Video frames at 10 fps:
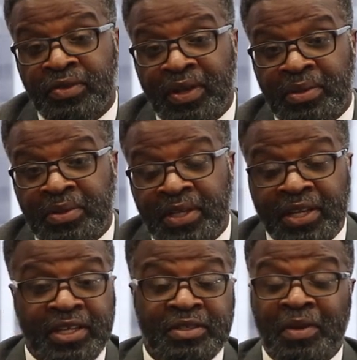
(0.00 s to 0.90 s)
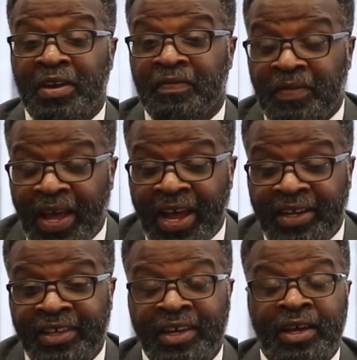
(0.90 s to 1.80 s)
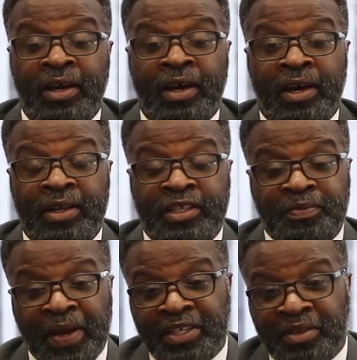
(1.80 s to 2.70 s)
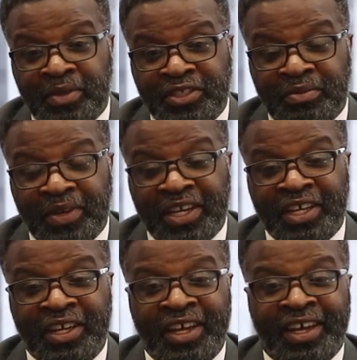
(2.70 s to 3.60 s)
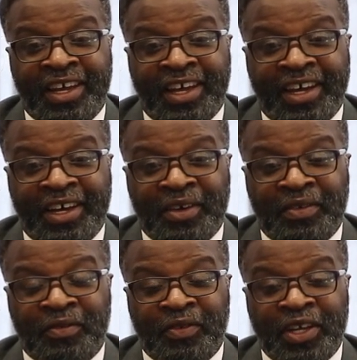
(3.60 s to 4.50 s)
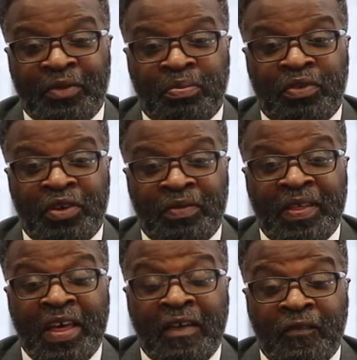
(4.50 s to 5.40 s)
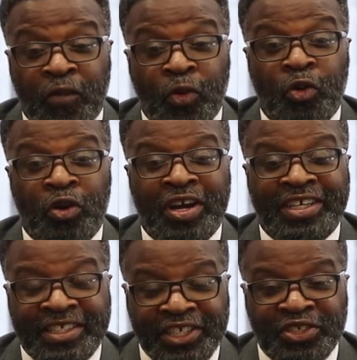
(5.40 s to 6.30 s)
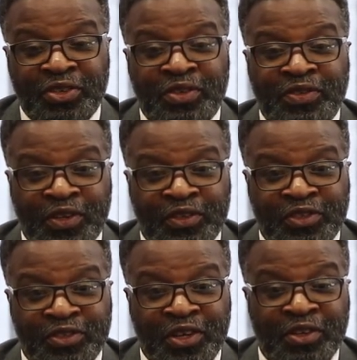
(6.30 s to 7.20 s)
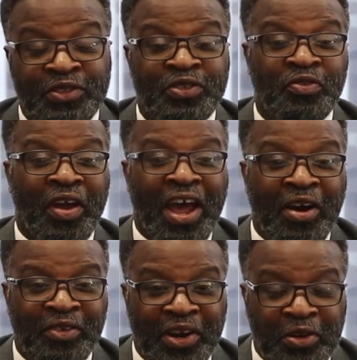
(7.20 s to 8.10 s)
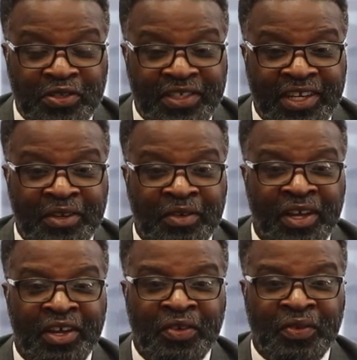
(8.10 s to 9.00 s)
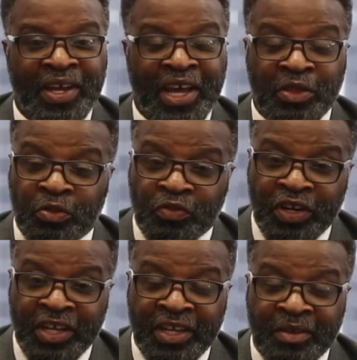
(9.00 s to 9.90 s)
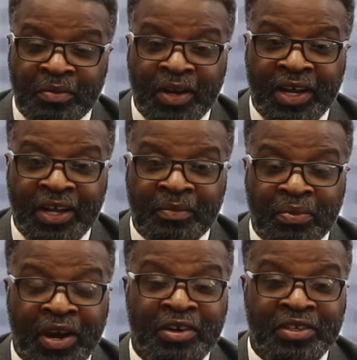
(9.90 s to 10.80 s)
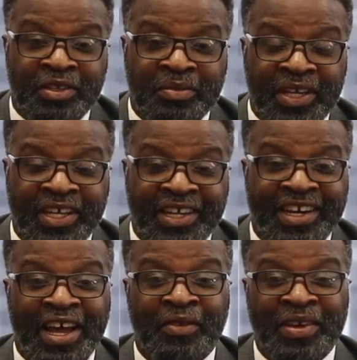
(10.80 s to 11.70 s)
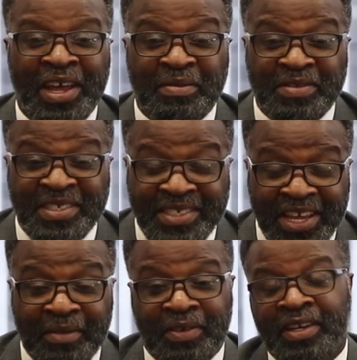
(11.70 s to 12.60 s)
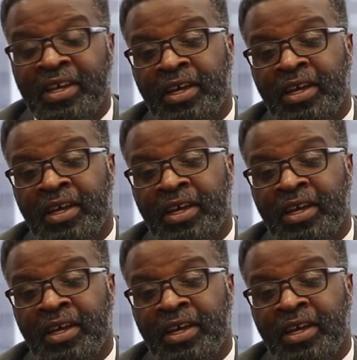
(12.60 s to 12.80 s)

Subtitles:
throughout the city. As a matter of fact, this past commission meeting, we approved 4 additional social zones throughout our city. We had 3 prior to the meeting, and now we have 7.